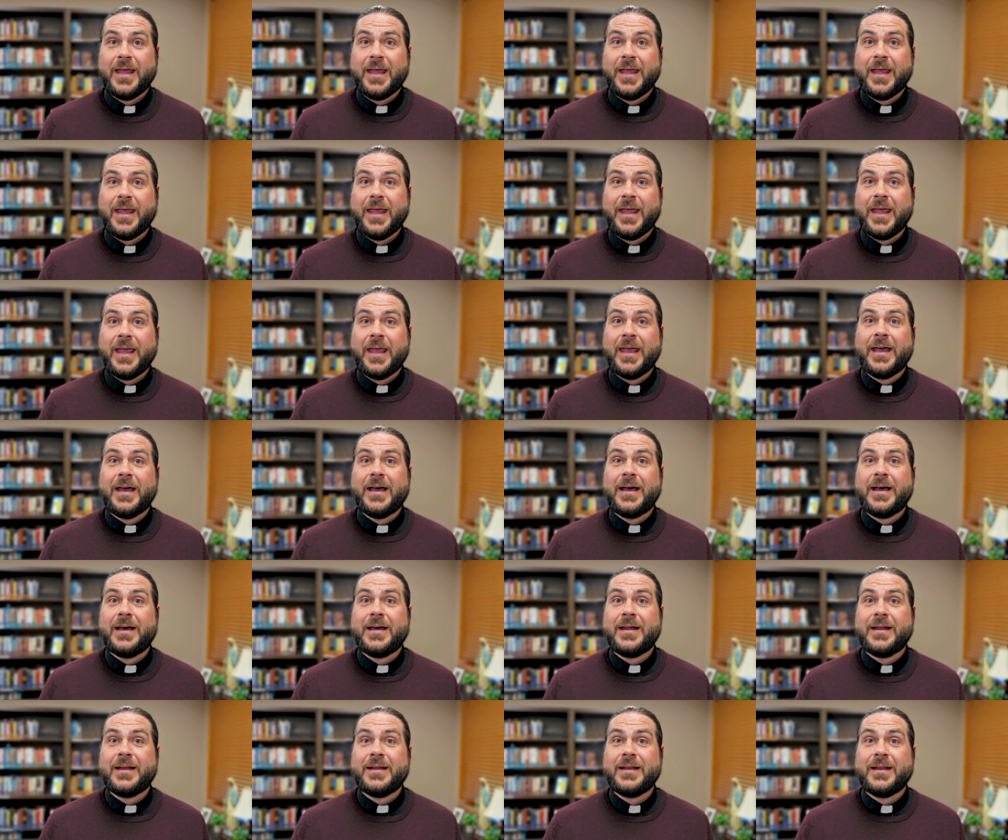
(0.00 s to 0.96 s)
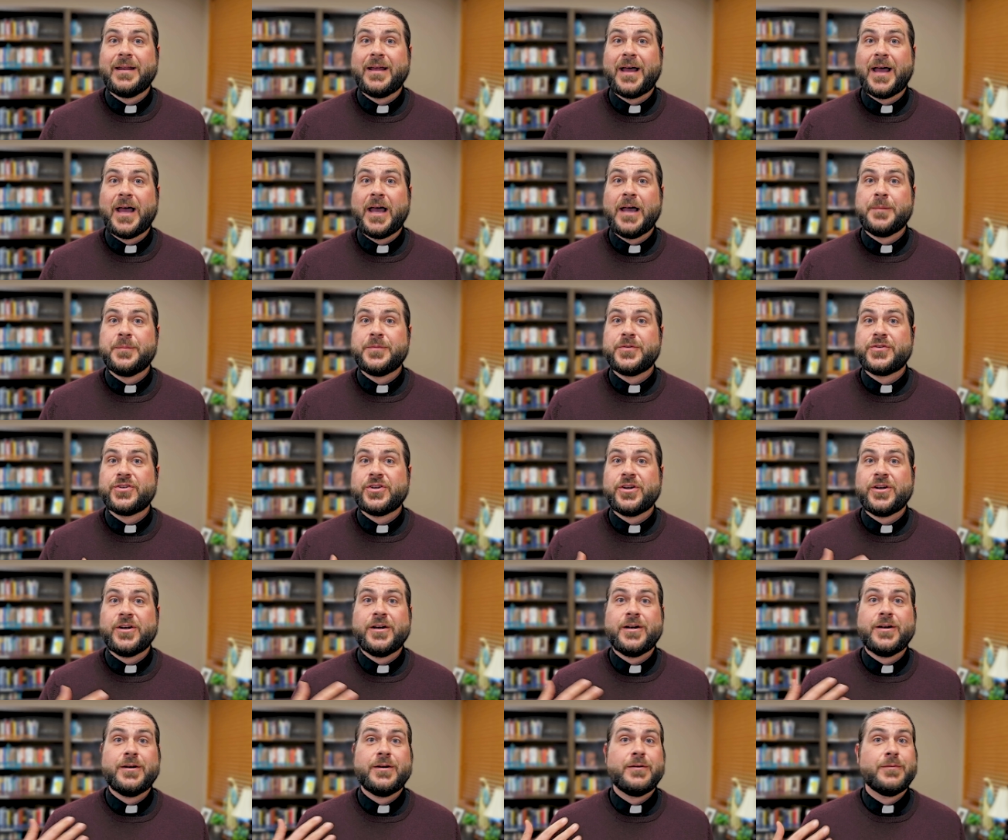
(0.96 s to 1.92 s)
And I'm
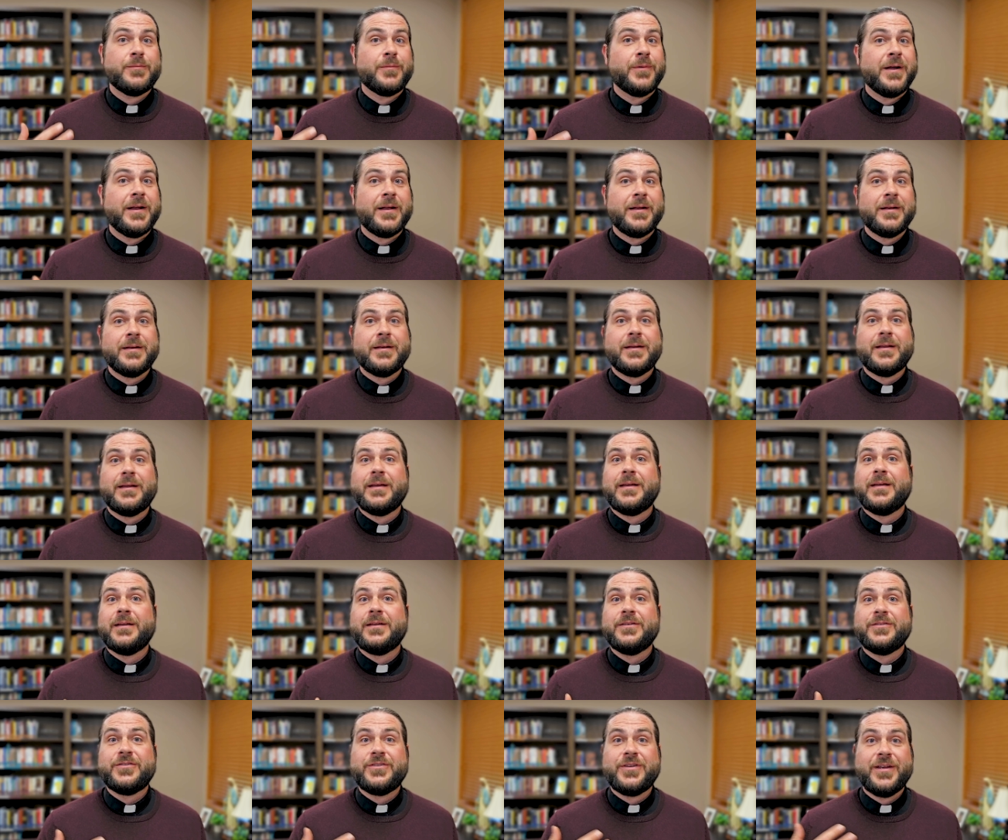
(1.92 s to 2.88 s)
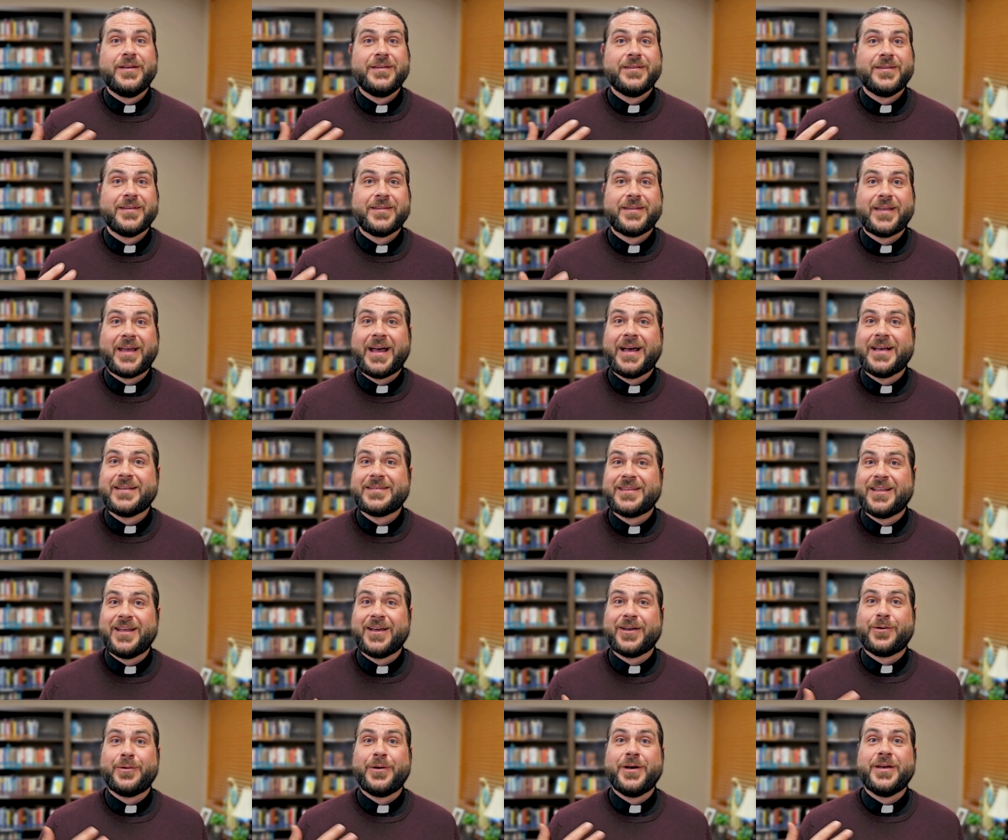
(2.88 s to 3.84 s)
sure when Jesus asked
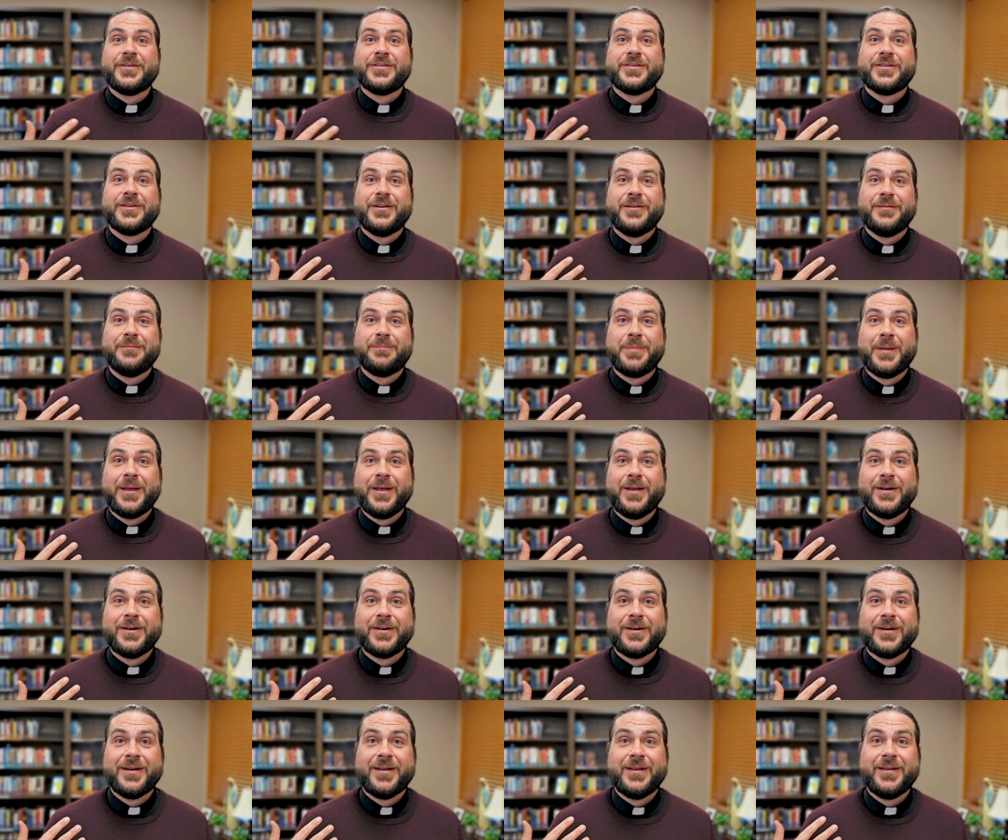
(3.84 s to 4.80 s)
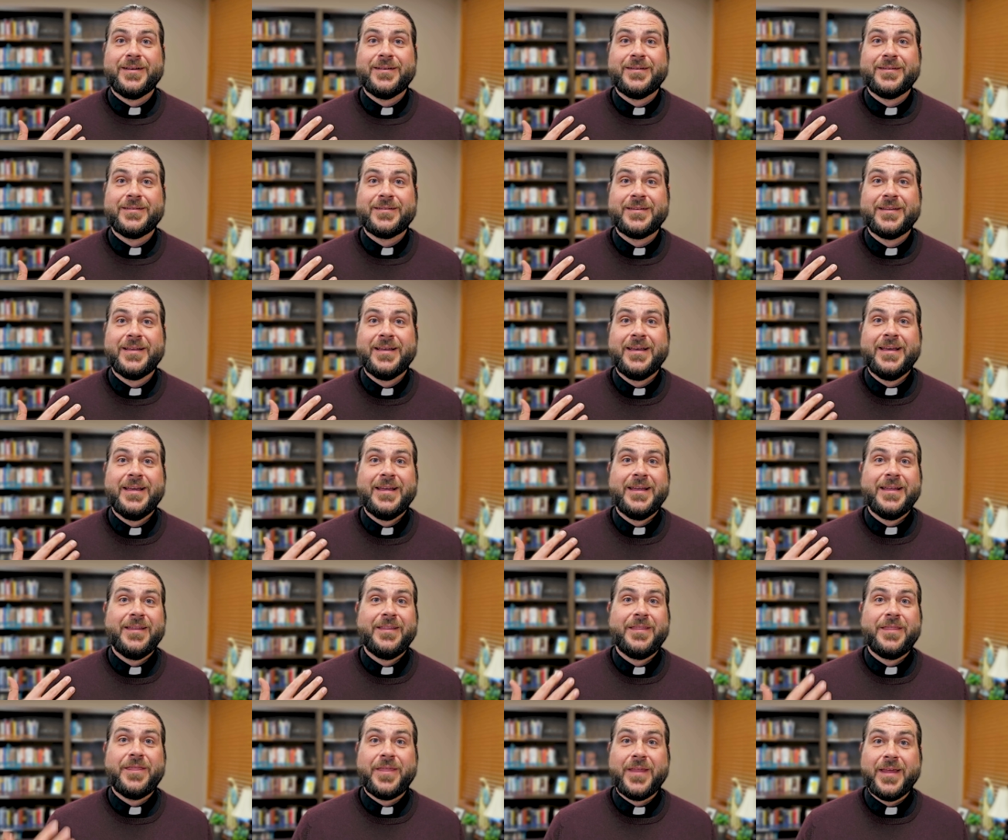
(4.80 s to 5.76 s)
that question, Peter is
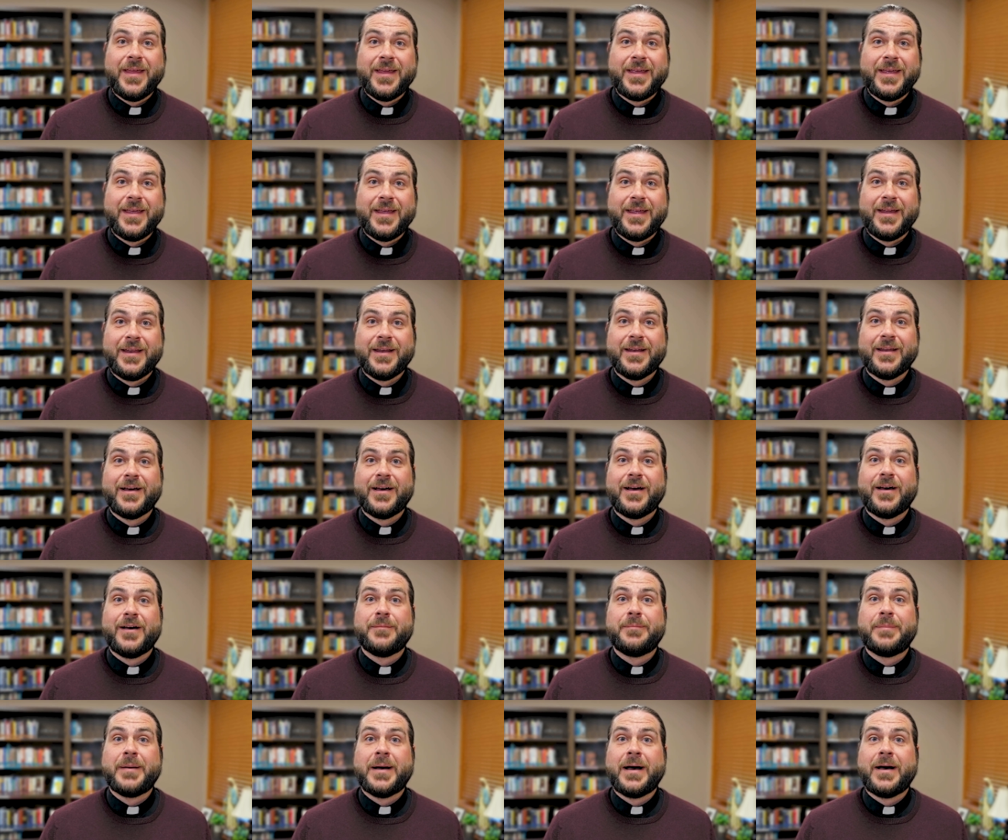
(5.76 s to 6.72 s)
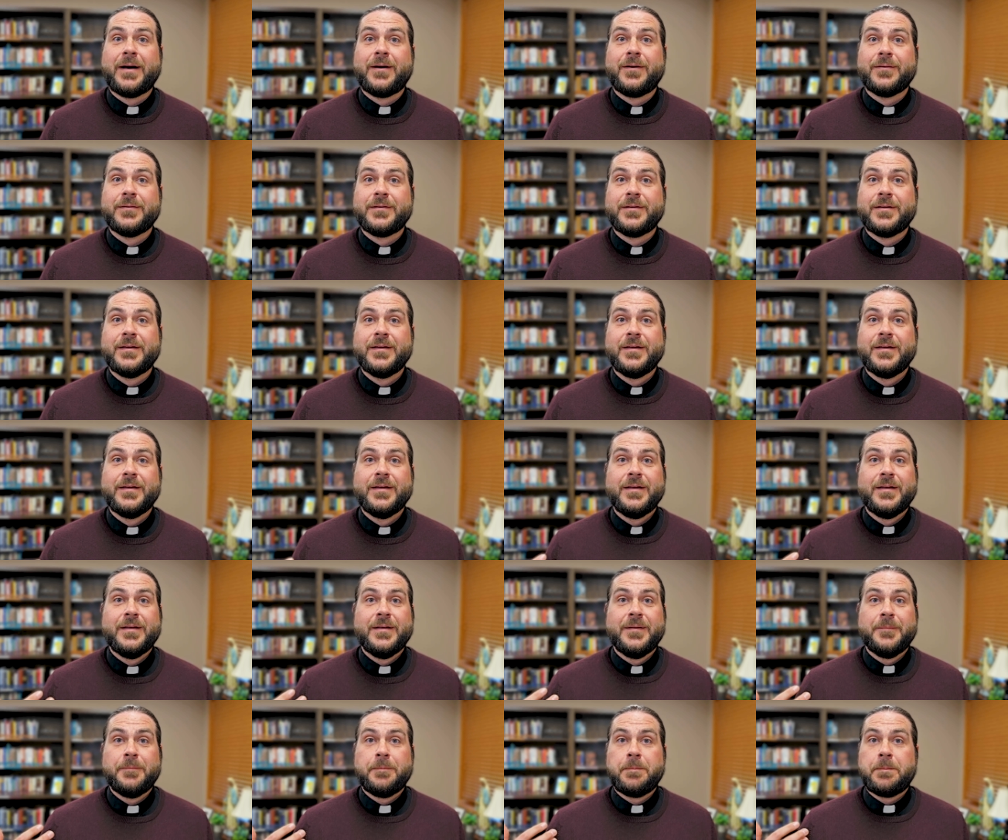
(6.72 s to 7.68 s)
thinking about
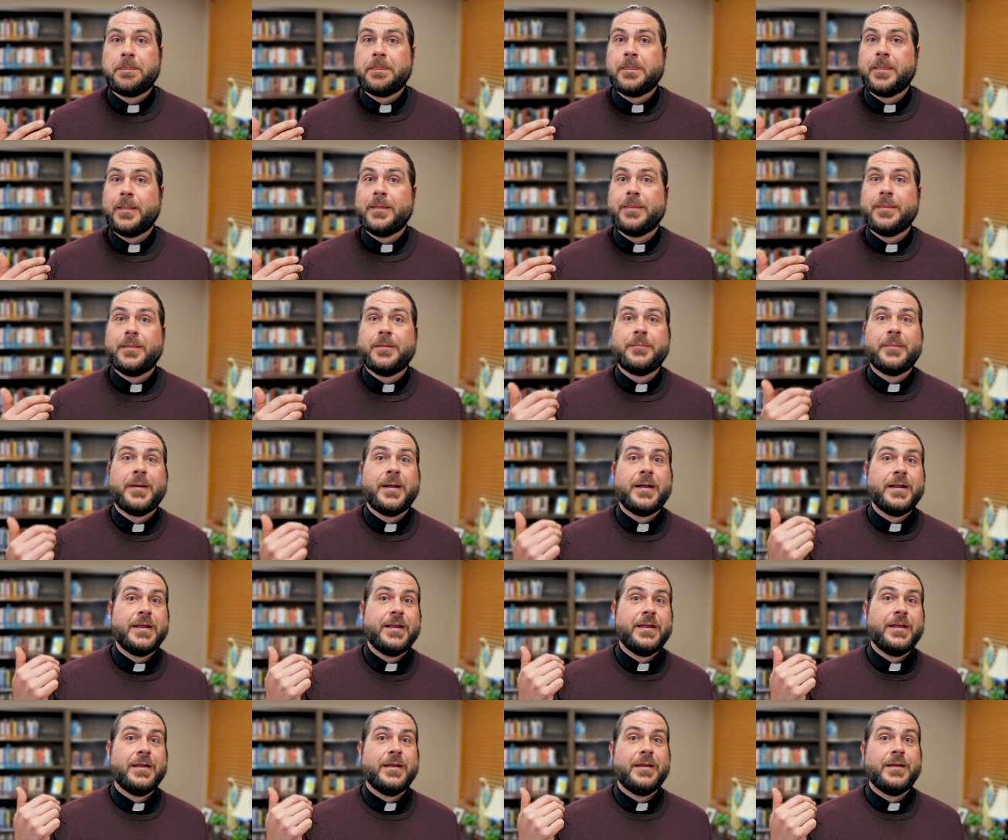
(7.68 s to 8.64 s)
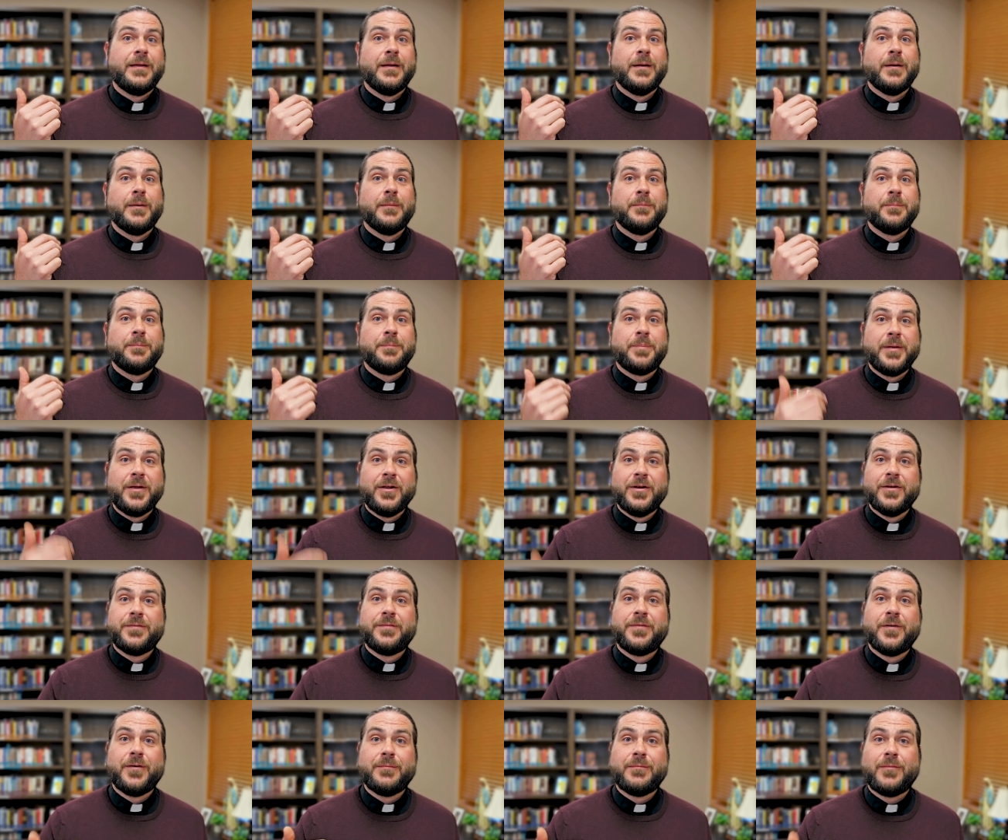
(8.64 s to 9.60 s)
the many
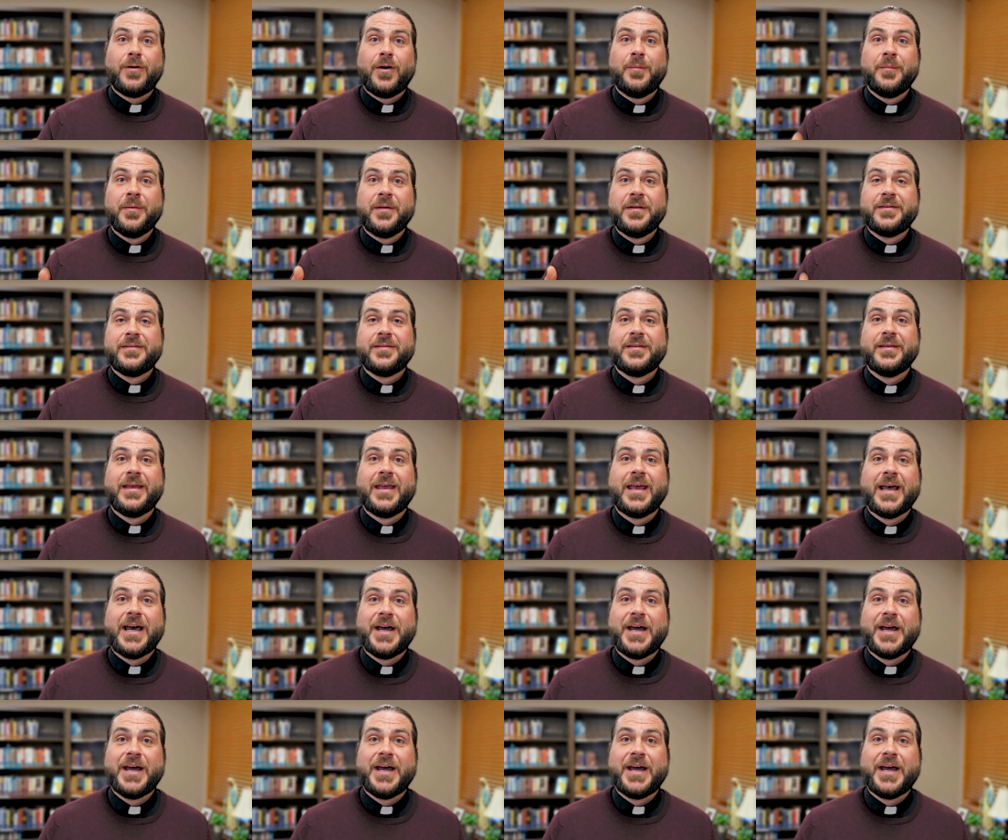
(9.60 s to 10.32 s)
beautiful moments he had